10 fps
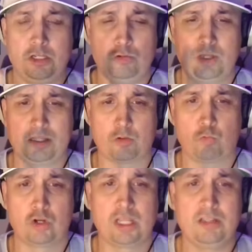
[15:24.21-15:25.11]
Do you think the
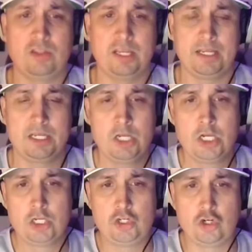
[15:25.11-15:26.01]
rookie thing
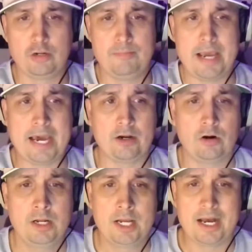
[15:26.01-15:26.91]
should
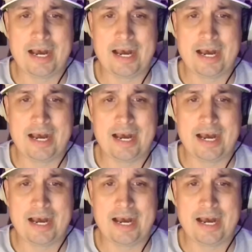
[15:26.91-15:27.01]
matter?